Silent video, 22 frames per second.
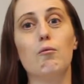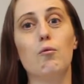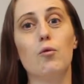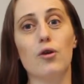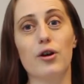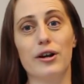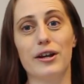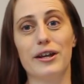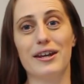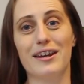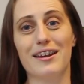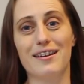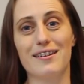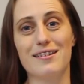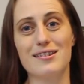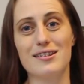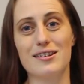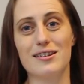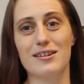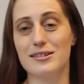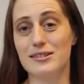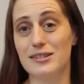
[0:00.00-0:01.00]
worn it
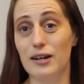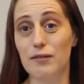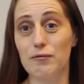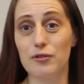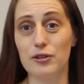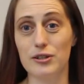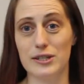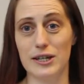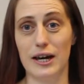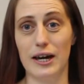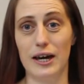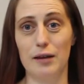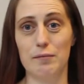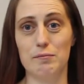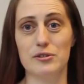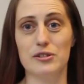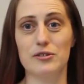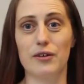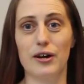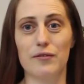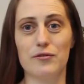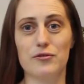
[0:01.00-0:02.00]
several times.
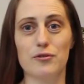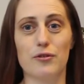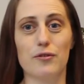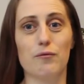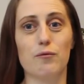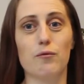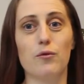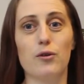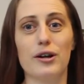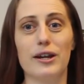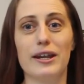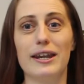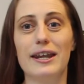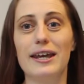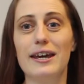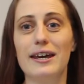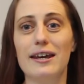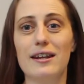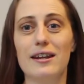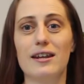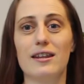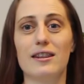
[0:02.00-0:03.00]
So I've sort of worn it
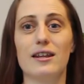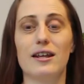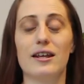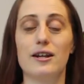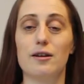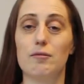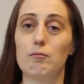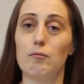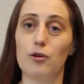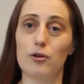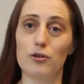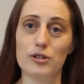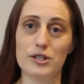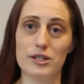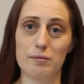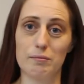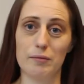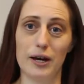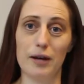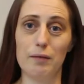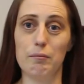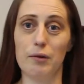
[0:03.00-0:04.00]
in and let it mold to
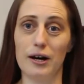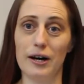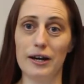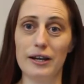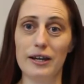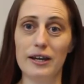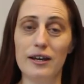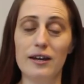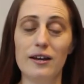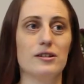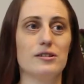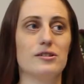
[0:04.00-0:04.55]
my body.